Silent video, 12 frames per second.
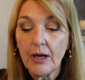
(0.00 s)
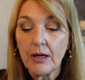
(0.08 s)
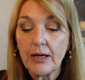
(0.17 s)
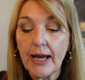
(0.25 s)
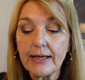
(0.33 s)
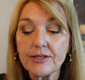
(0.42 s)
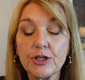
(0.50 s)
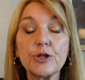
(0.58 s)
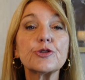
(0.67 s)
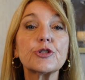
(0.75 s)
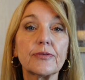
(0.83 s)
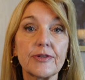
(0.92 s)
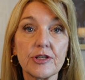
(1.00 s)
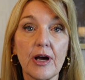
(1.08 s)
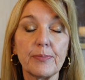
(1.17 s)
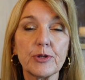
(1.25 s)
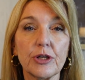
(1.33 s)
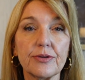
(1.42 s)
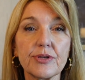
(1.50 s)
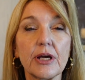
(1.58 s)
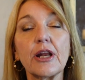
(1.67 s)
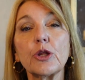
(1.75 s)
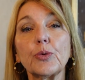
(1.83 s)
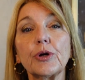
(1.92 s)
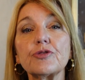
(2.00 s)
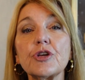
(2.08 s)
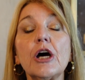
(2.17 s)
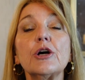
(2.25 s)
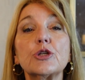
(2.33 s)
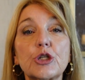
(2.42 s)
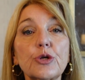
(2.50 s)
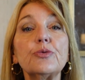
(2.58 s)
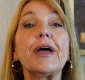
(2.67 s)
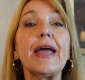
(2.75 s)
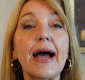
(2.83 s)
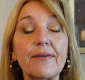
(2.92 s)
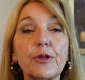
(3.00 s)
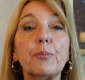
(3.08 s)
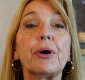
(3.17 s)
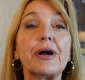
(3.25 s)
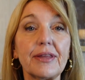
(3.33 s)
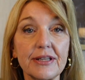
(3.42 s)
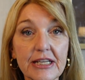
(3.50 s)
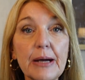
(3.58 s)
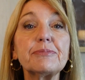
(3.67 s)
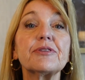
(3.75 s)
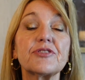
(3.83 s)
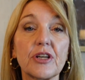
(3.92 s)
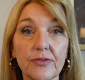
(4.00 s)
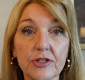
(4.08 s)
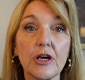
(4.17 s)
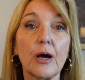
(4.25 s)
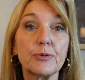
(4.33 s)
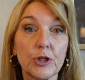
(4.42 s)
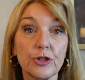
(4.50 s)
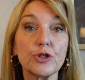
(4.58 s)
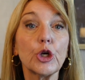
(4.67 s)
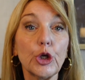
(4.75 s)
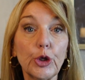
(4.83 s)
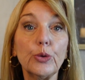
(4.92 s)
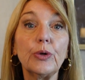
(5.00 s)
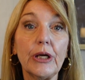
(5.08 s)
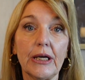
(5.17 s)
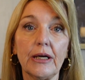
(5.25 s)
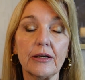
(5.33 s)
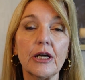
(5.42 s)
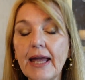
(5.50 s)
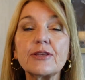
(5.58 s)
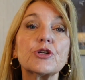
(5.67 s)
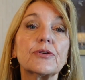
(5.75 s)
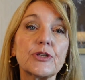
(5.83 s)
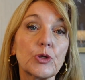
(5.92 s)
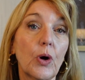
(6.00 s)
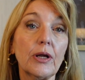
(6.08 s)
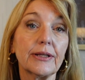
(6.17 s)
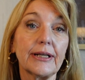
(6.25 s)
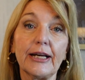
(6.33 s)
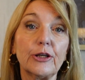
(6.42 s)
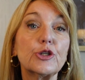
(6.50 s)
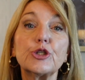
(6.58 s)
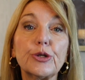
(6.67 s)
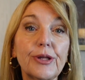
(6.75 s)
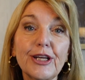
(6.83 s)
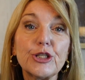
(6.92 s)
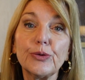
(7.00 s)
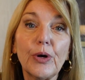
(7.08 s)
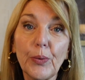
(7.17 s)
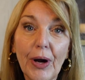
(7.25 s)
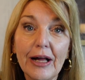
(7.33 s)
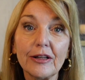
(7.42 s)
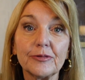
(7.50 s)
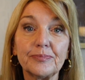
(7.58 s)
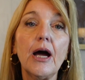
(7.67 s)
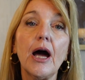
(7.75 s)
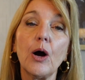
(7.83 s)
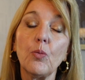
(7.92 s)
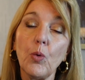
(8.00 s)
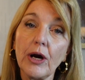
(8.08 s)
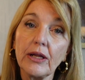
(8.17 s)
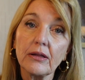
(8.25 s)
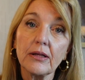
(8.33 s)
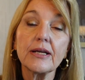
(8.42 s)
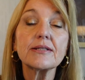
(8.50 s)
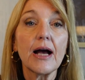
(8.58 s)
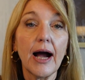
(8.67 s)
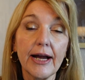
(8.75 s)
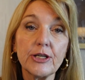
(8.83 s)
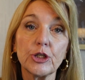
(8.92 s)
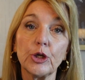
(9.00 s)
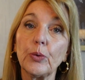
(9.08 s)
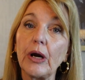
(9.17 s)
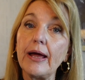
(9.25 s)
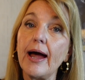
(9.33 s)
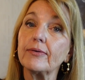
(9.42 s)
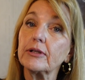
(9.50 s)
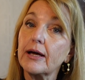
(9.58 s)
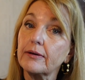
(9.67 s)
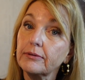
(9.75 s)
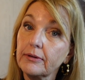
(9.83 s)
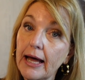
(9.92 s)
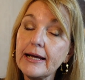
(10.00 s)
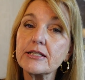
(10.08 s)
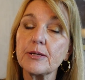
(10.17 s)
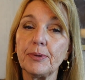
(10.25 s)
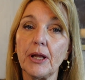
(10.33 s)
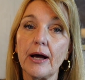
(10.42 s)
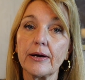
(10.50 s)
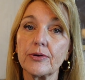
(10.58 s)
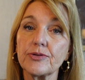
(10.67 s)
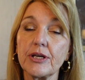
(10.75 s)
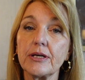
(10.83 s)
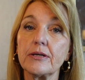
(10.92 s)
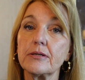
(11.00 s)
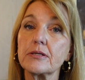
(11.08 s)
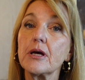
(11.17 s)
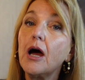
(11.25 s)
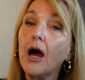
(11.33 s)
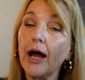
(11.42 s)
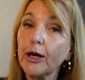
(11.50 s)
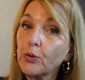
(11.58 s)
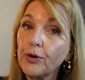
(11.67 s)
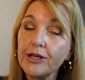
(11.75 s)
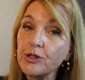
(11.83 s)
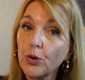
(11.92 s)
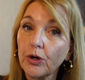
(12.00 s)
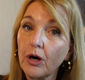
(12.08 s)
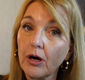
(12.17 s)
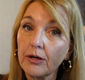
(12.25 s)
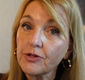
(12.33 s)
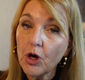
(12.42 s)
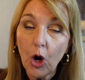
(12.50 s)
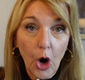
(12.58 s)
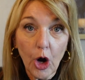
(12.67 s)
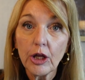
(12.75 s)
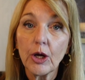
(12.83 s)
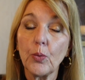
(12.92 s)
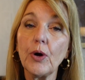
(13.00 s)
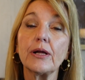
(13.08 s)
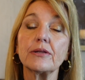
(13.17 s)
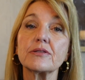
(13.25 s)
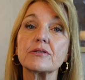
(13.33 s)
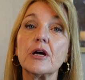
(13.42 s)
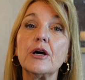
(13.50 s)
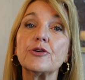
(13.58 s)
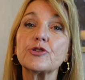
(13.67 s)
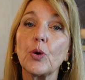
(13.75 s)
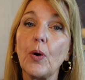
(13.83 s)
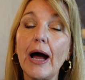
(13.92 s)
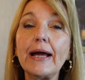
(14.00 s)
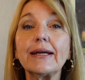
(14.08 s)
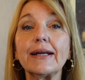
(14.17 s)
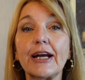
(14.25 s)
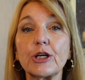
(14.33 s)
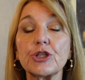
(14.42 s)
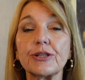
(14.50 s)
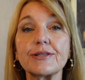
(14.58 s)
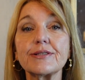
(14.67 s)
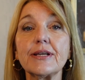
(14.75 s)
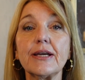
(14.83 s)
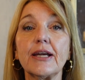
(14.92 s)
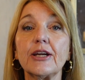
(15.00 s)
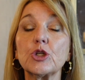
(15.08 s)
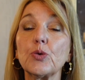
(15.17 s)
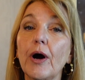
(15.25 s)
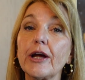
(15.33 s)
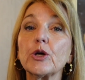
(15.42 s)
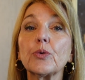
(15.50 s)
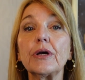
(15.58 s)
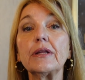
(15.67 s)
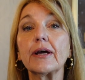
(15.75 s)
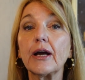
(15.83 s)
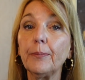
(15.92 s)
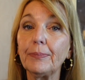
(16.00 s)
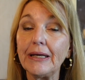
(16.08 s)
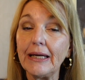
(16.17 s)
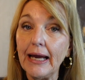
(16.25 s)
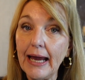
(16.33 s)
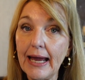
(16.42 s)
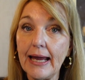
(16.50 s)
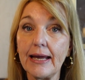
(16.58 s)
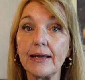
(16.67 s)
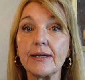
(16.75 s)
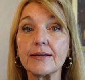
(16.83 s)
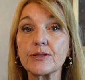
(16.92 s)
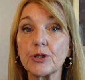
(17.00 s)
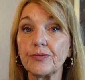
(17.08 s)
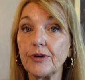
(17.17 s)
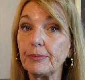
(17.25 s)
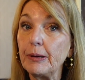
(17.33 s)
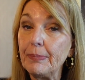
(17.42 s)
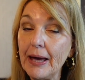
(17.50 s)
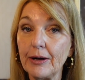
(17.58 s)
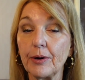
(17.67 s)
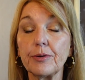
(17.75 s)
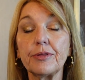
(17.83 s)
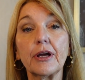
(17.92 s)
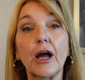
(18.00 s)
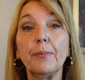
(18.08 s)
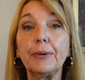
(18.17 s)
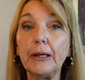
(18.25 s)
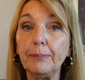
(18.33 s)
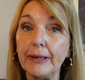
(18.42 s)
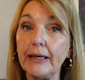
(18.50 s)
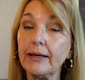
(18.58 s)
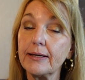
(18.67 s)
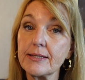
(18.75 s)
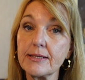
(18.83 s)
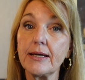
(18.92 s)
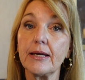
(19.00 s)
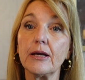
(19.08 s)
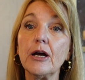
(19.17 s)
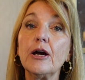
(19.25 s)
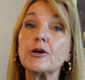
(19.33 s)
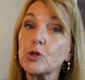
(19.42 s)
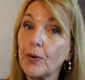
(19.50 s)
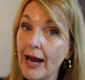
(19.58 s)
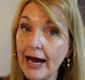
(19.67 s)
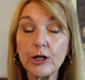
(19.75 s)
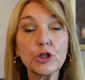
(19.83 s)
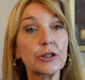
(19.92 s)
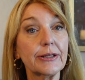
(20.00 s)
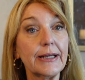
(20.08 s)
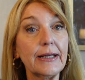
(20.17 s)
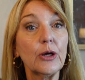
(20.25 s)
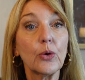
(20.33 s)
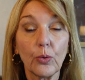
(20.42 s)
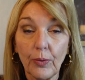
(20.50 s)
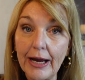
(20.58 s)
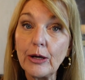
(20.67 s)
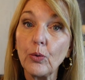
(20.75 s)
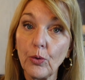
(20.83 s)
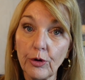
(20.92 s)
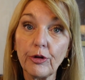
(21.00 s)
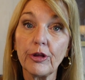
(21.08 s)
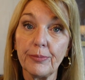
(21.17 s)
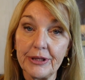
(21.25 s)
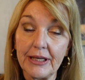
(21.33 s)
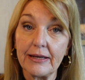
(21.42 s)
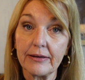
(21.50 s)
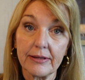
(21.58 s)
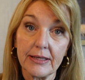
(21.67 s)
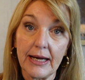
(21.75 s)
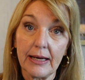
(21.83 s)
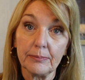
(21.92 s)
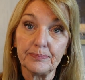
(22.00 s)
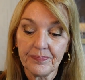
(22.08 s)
Next, service options. In other words, do they have the breadth and depth of service options you need? And service quality. Do they do it well? And one of the things I do when I have a lot of like suppliers is I create scorecards all at once. So I can actually see, do I agree that company A is serving me better than company B and C? So I actually rank order them at the end of the day.